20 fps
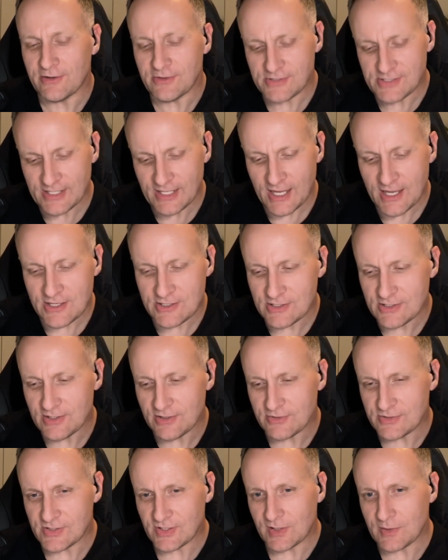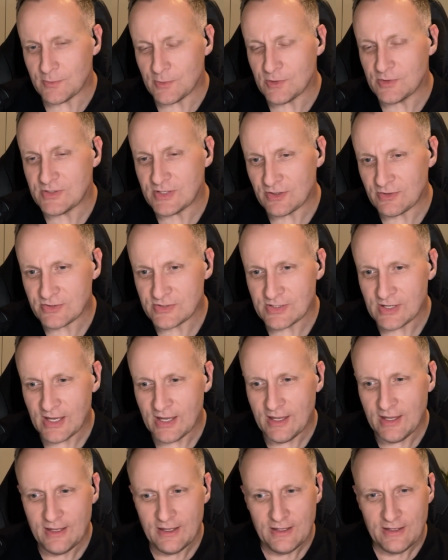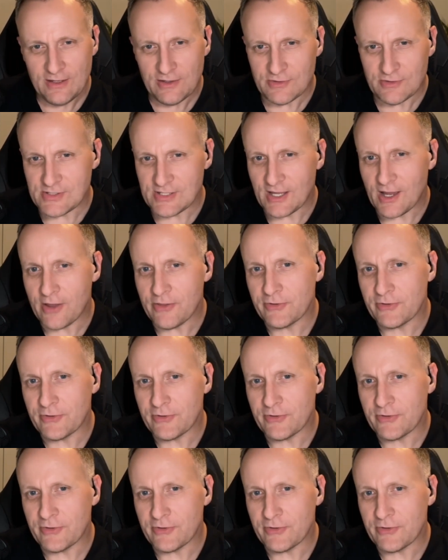Here's the engine, there's the caboose, here's the